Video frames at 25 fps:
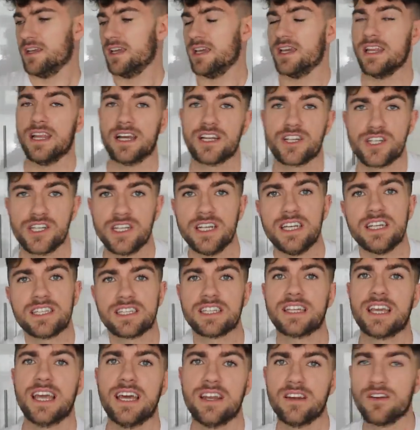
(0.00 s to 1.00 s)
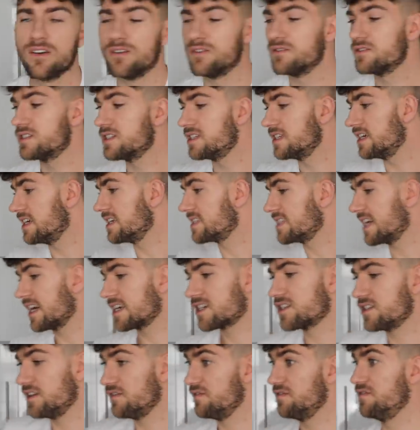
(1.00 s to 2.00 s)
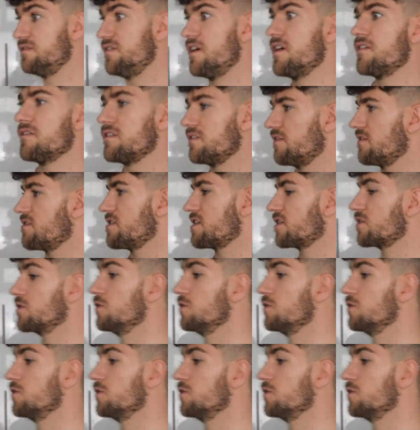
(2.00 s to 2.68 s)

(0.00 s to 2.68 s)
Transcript: It actually isn't getting hot today. It's actually very, very